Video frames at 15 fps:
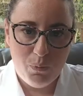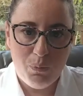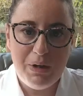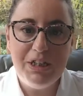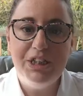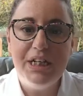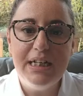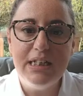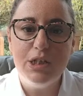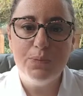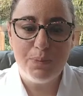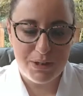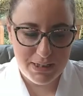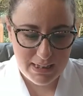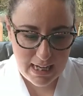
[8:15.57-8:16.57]
When Jesus
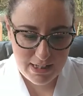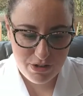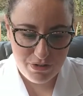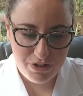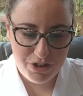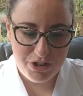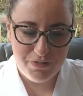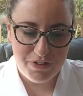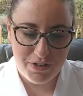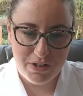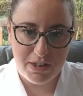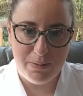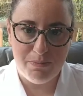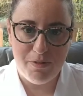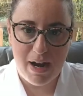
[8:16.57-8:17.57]
processed through
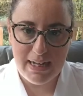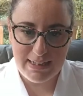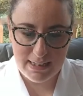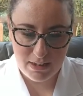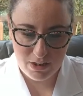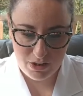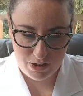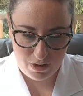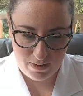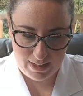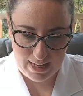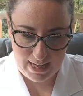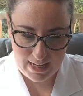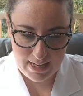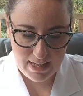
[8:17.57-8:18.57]
Jerusalem riding the
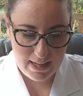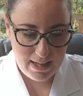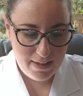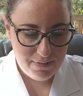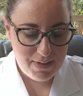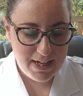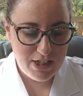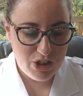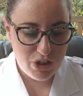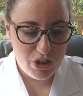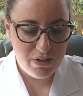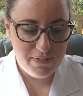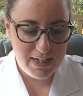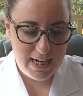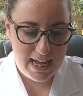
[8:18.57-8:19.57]
donkey, they
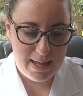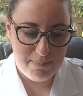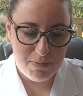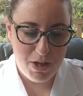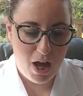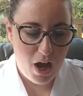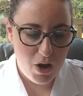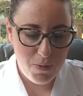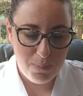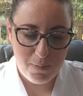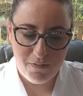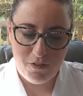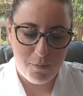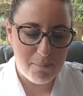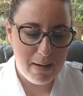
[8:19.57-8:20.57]
saw in him the hope
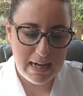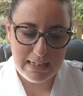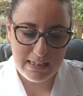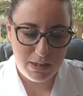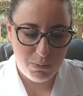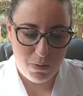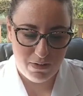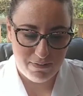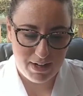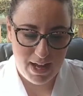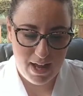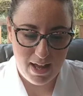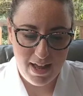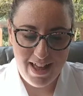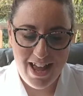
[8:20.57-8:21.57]
of a mighty
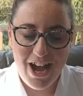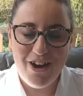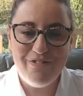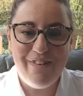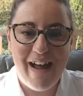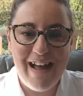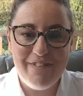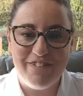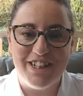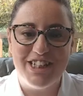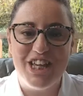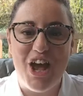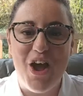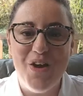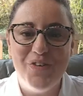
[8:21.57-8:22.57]
warrior arriving
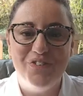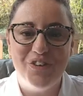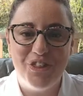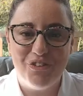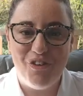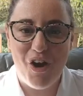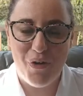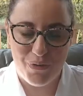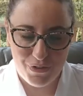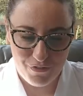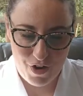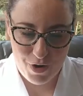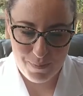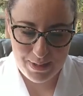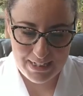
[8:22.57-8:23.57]
to overthrow the
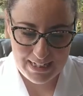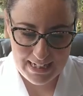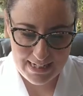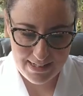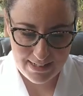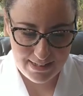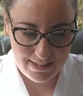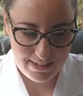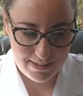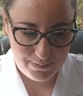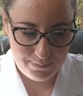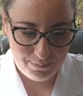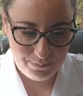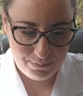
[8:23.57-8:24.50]
Roman leaders.